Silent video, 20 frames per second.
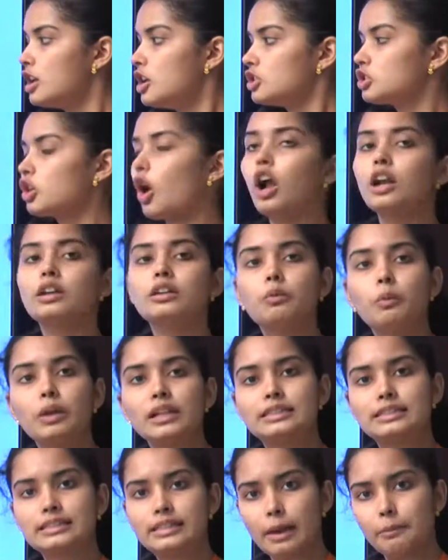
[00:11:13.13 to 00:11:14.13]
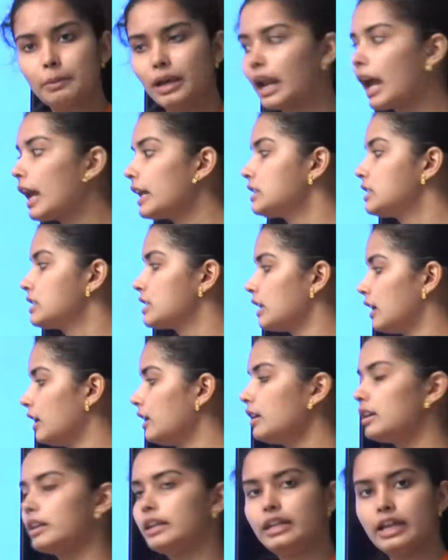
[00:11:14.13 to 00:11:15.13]
Salt will stabilize the
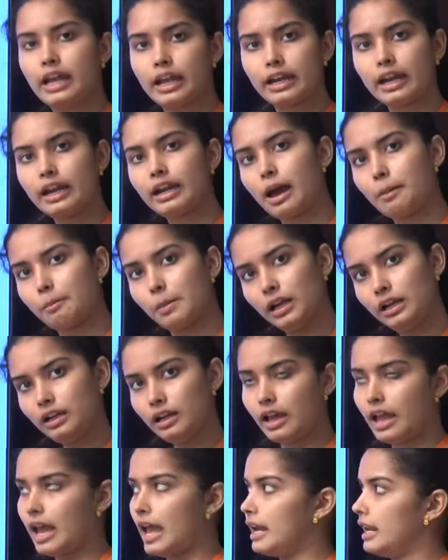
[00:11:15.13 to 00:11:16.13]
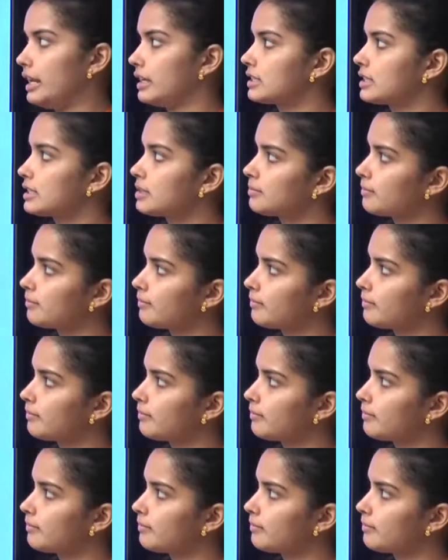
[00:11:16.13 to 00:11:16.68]
DNA double helix.